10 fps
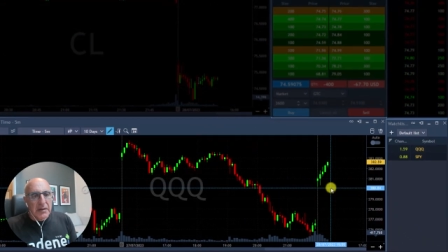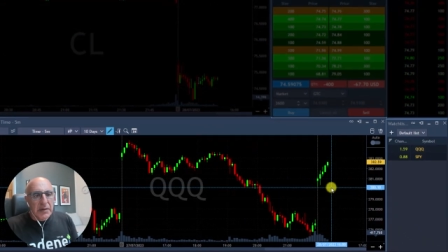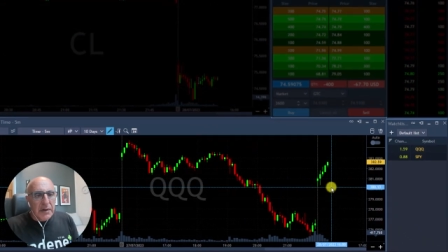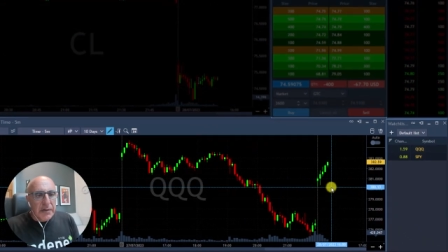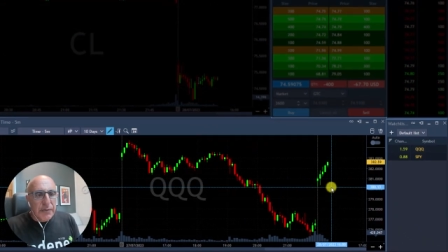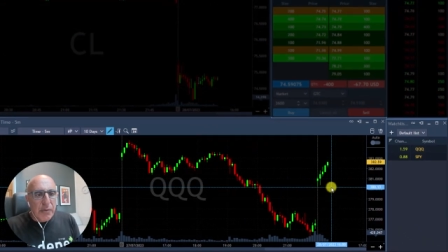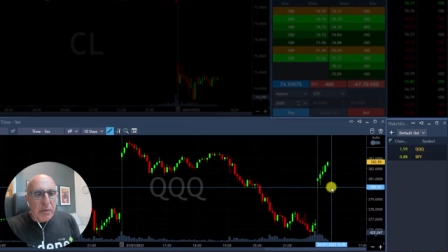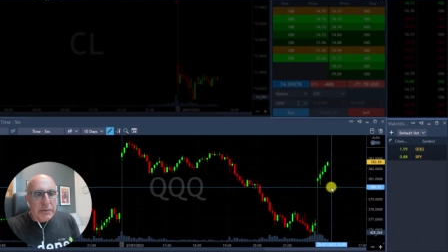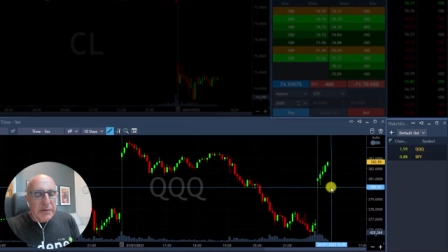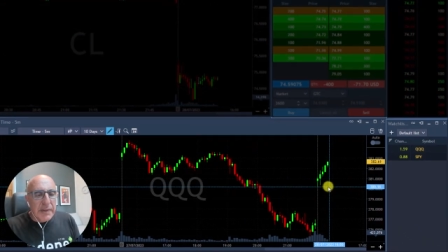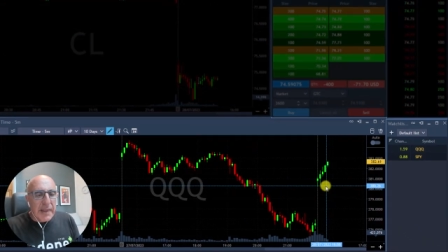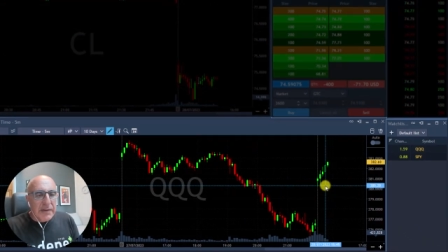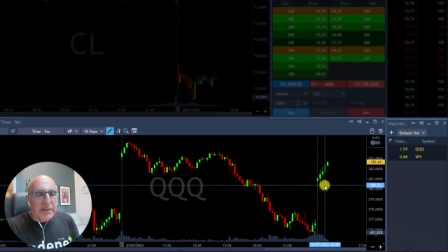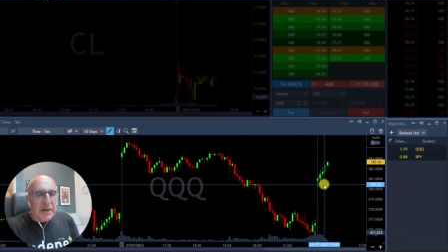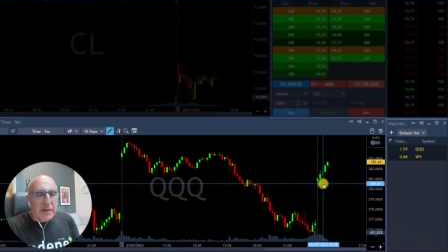Traders, if you watch the
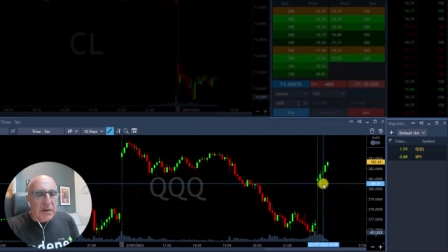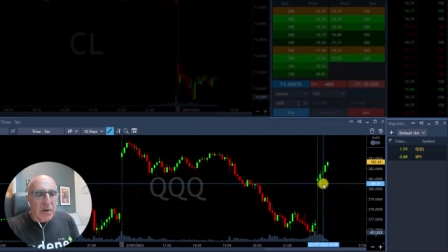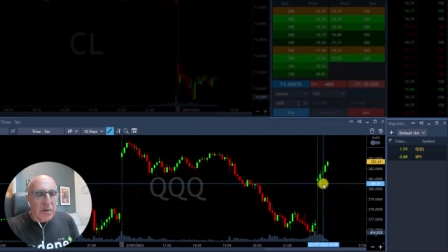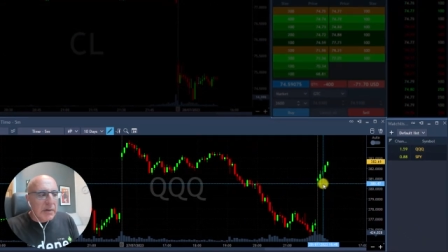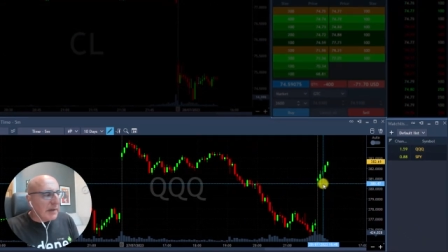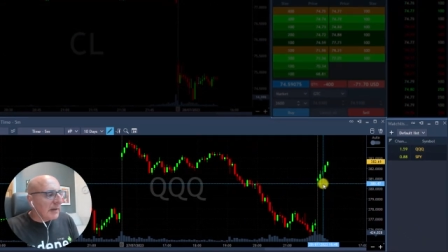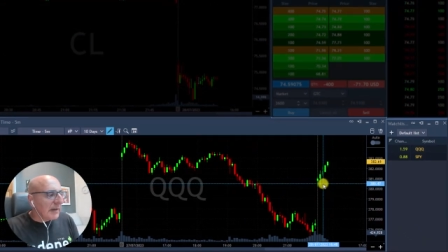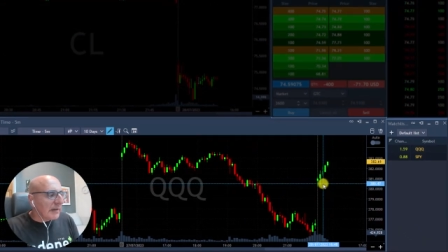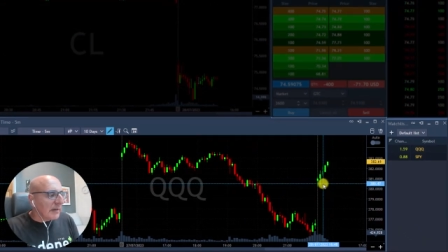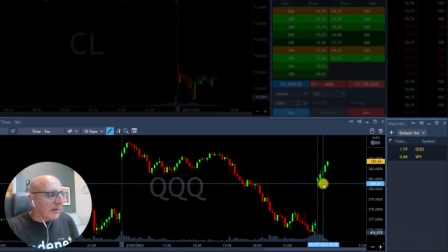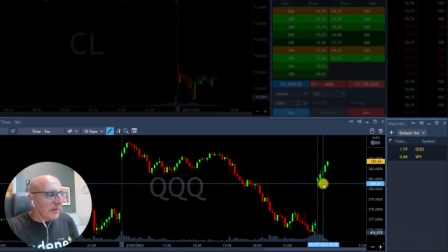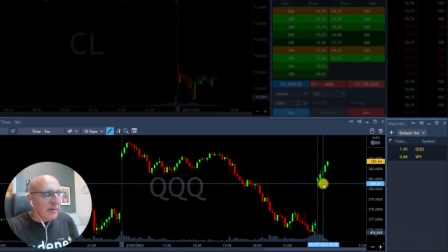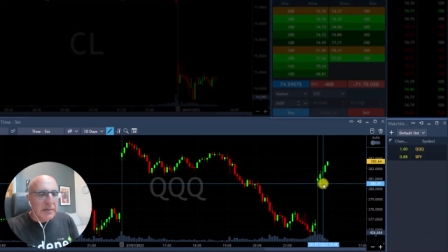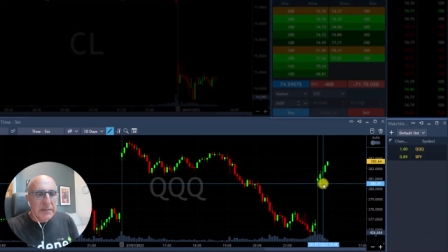Nasdaq, all green candles.